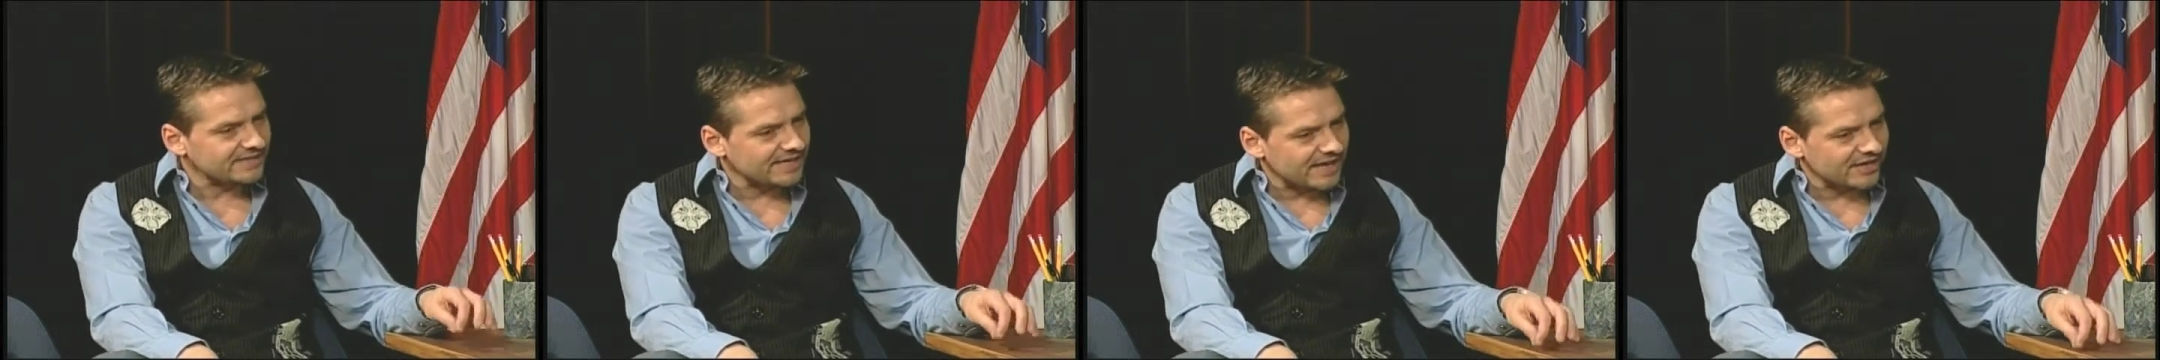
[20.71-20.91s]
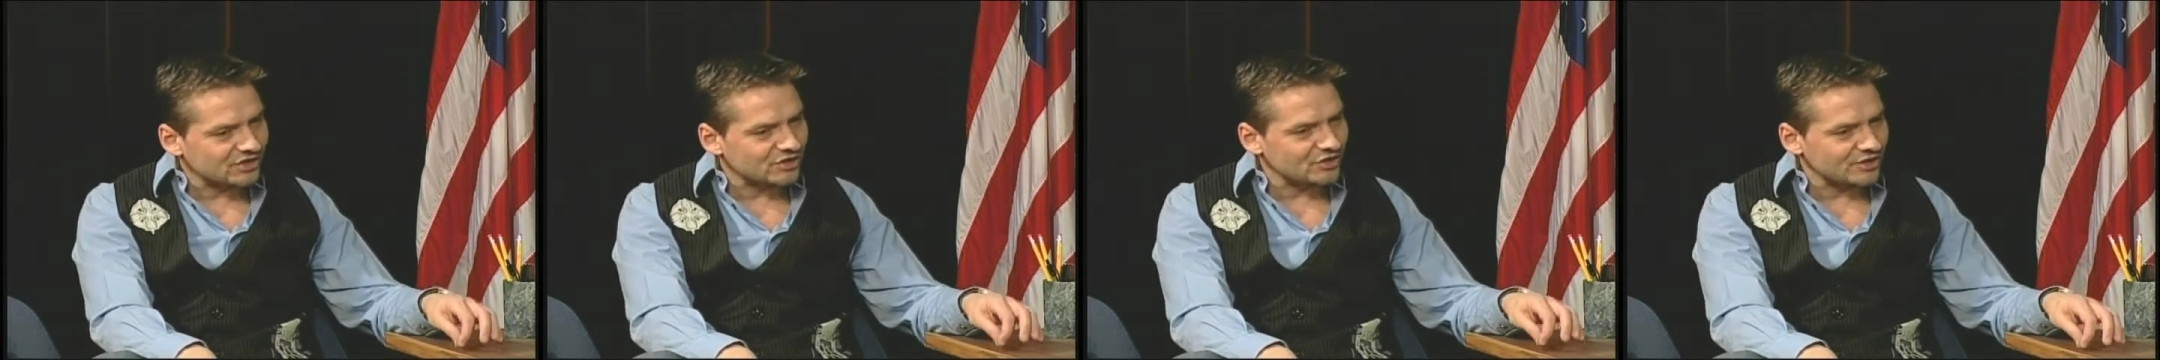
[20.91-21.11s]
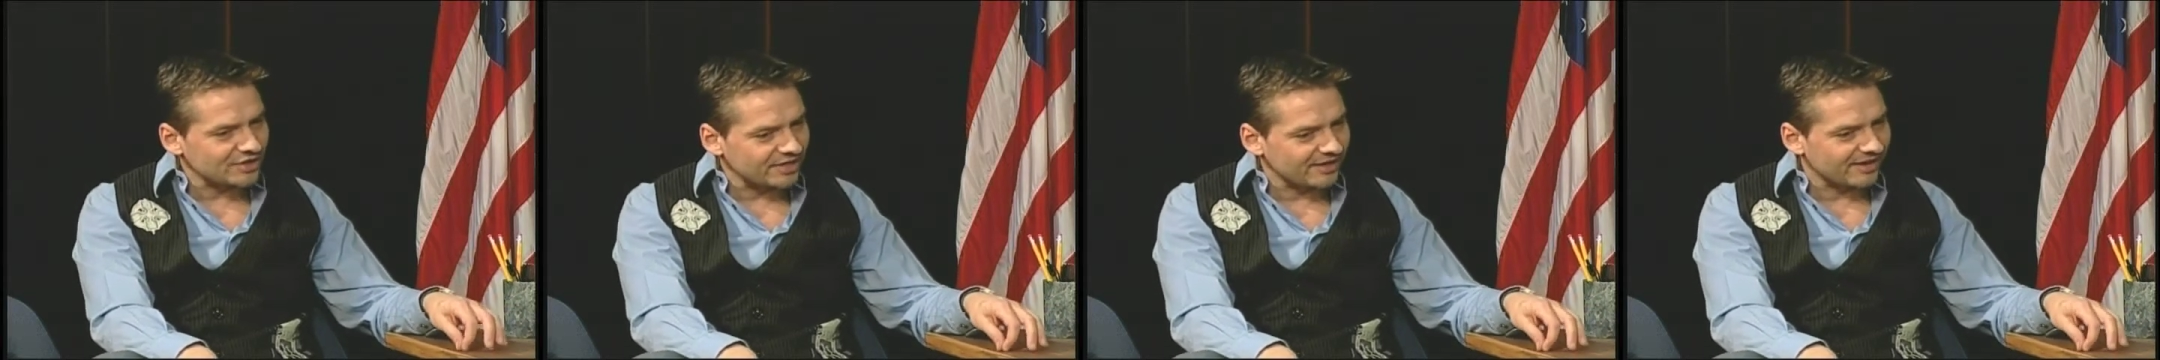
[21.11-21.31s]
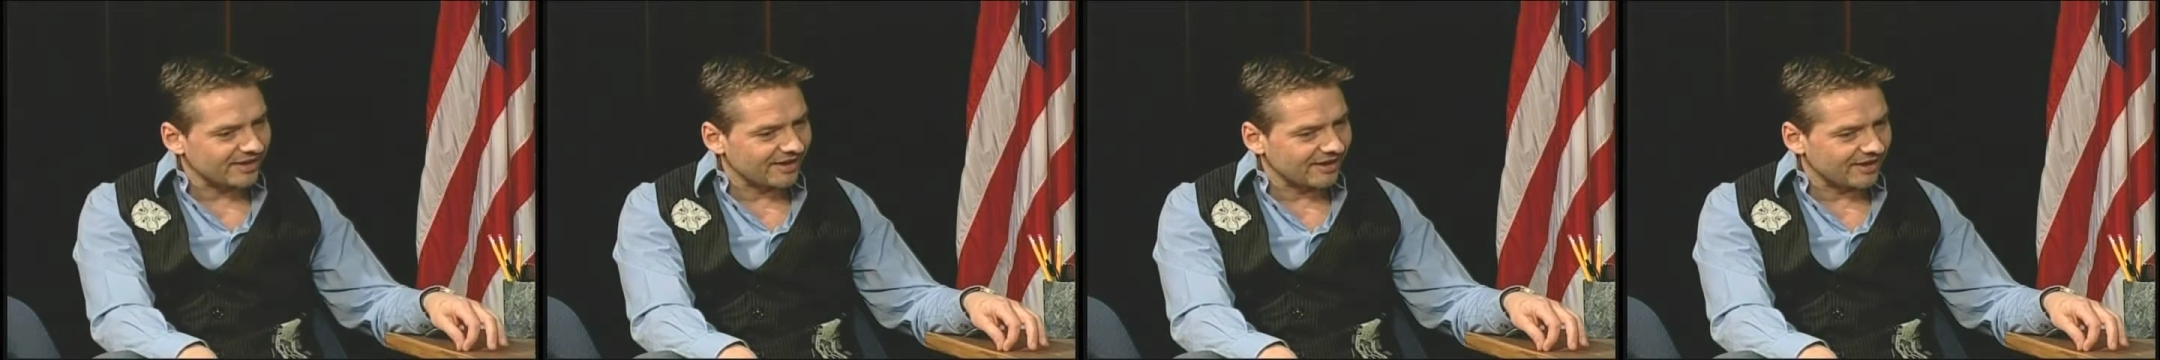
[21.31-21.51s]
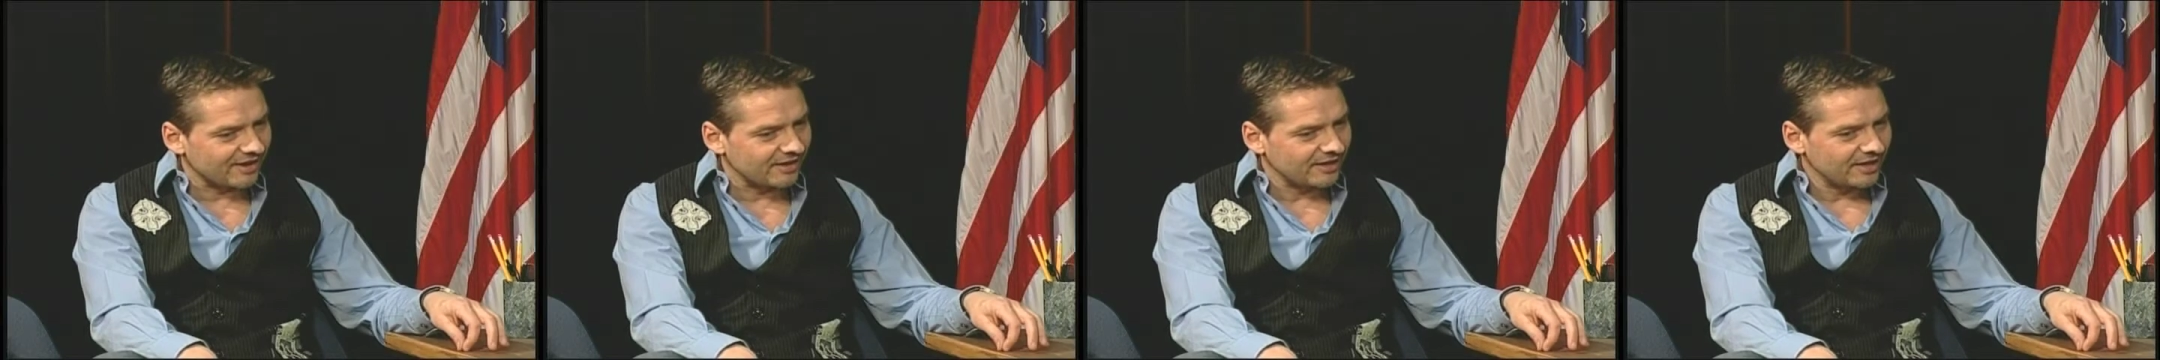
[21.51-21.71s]
actually
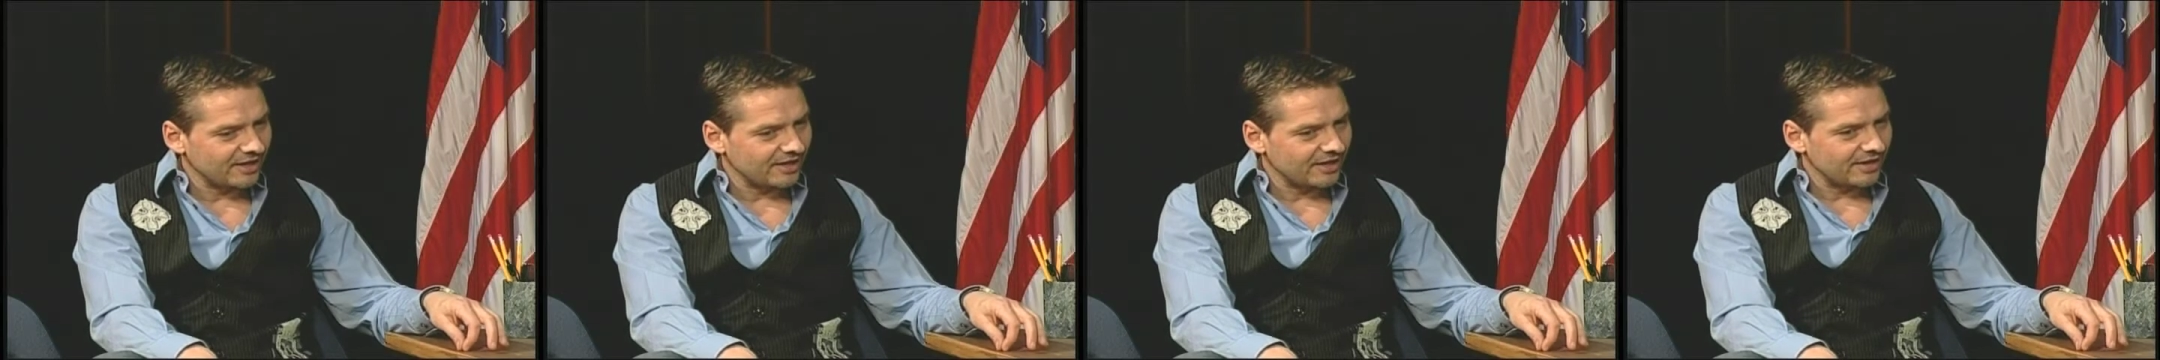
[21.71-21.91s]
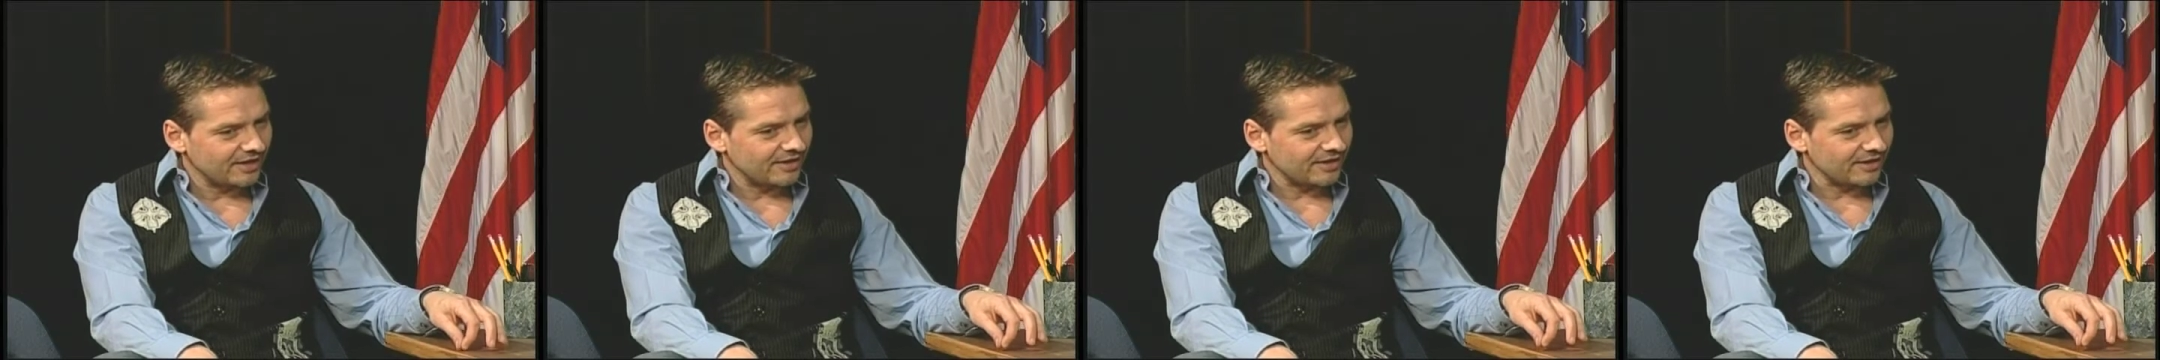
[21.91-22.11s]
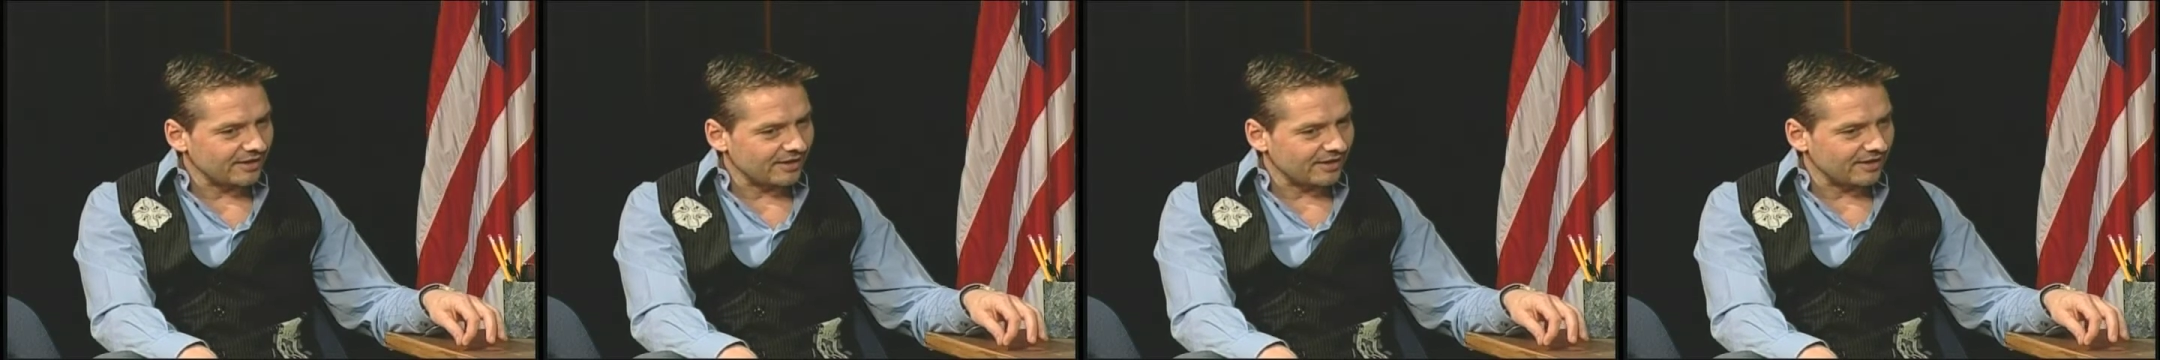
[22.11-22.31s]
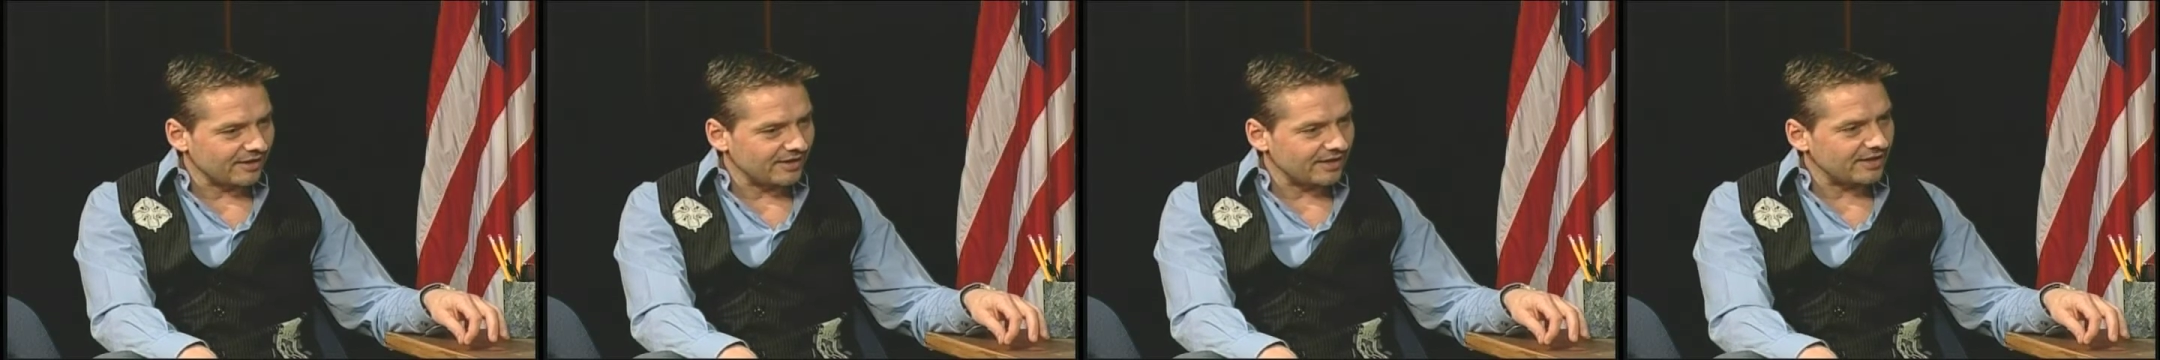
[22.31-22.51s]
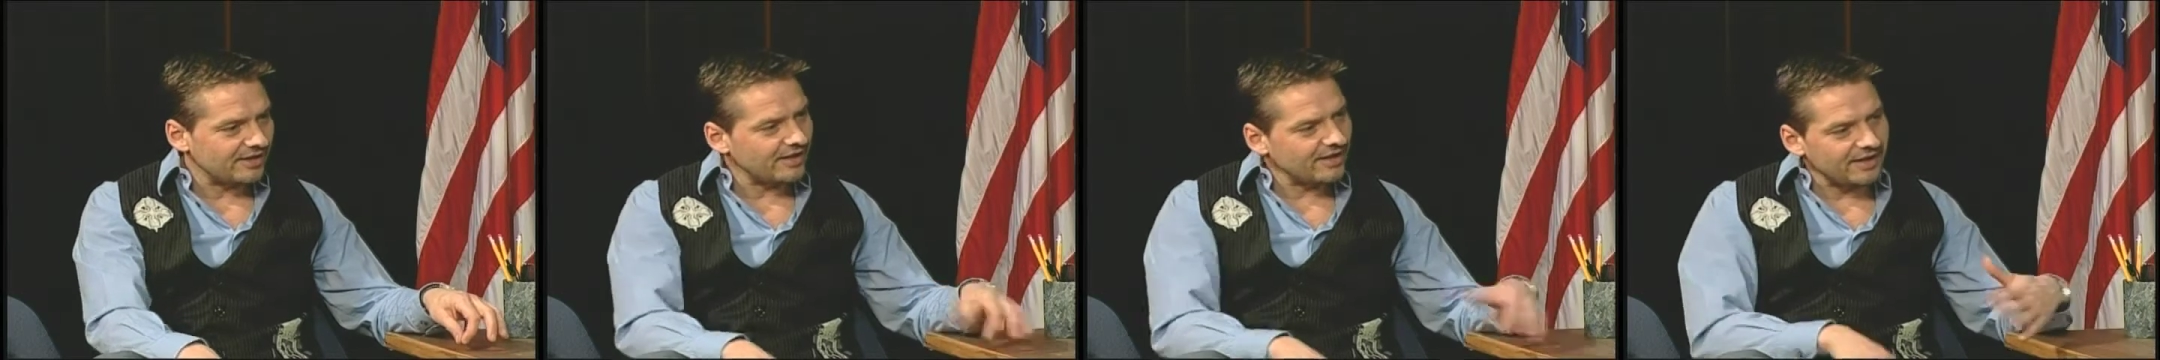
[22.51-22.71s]

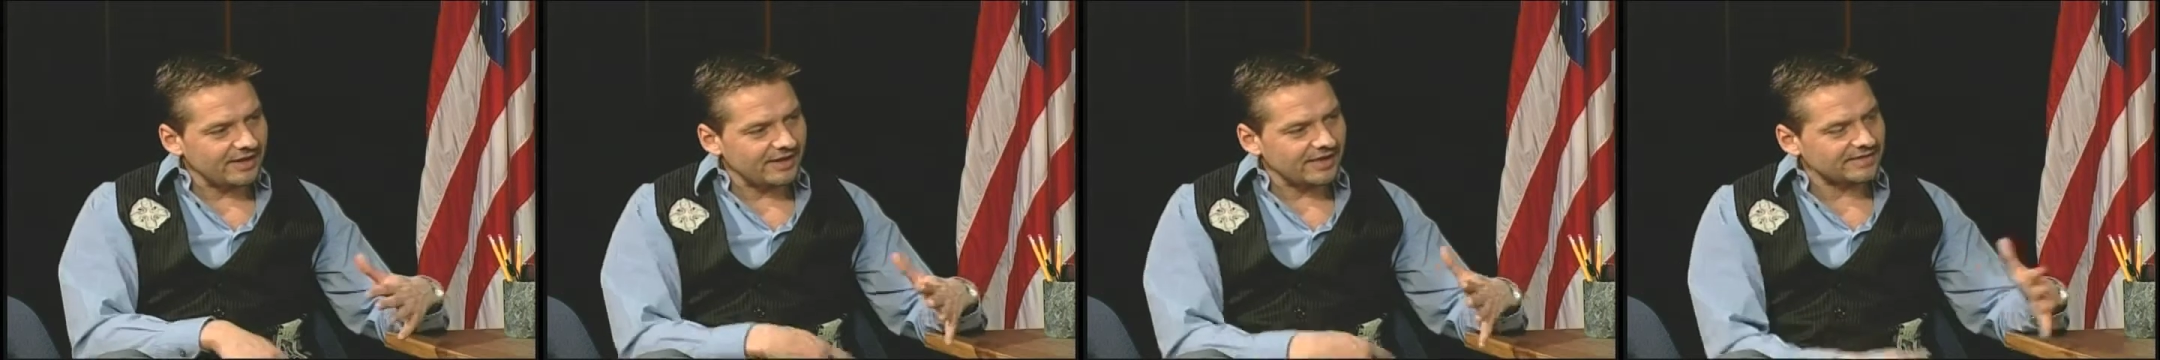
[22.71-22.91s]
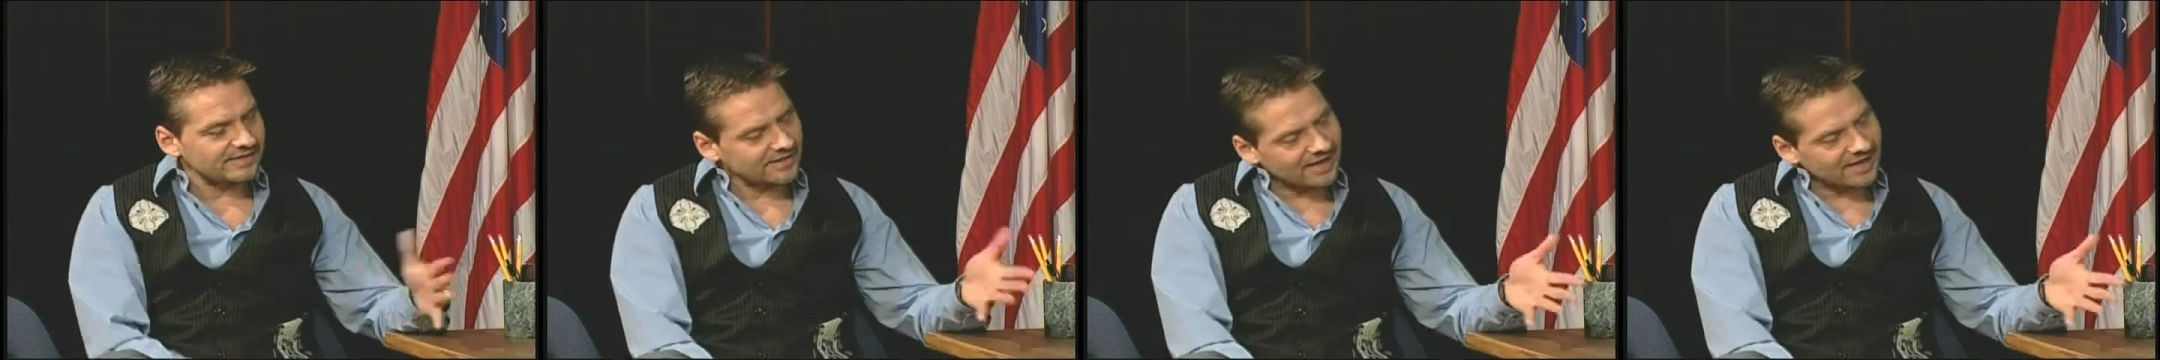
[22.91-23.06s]
it's